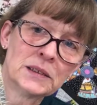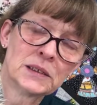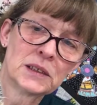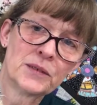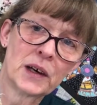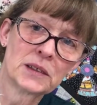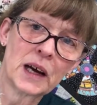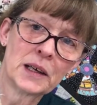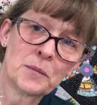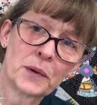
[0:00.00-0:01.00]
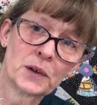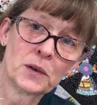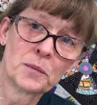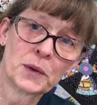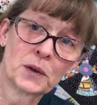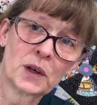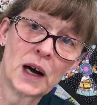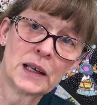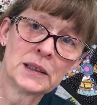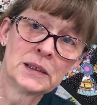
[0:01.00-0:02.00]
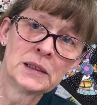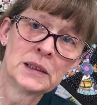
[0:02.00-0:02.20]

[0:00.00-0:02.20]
It's the Valdani pearl cotton.